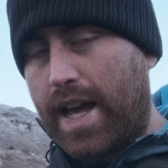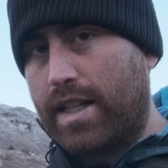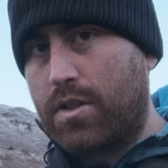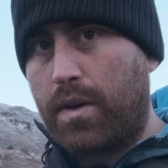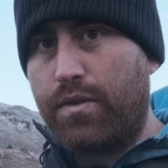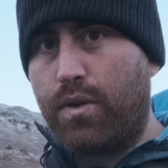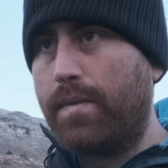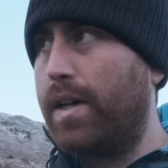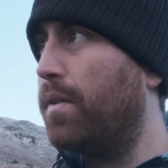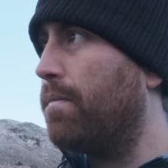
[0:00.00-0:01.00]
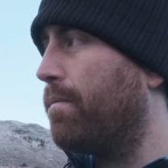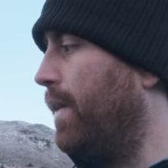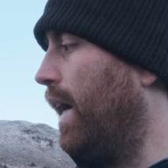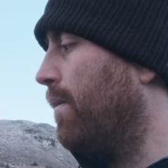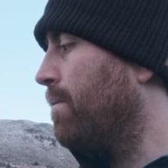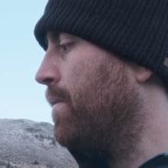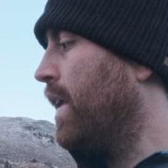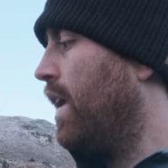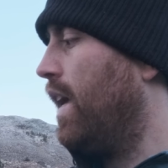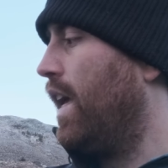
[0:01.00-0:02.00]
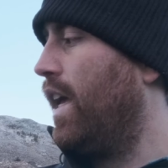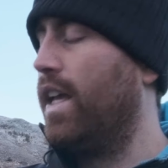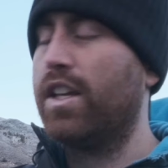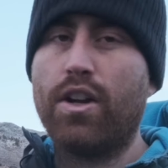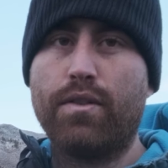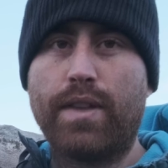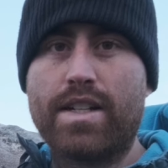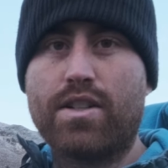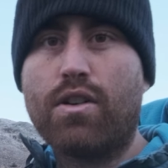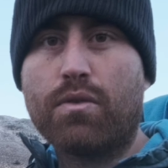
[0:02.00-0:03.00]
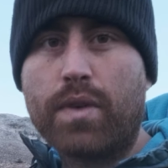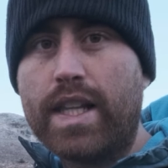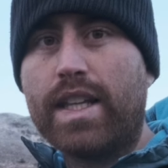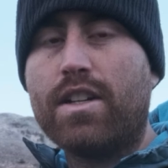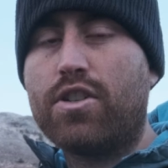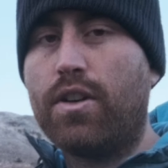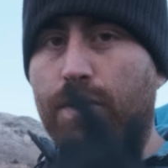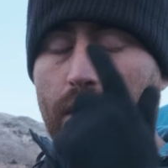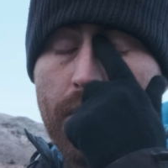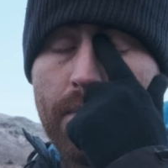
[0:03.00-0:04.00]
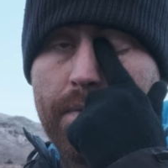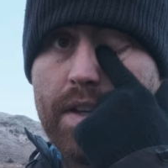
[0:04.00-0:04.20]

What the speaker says: at 24mm, but you know, if that's not really an issue for you,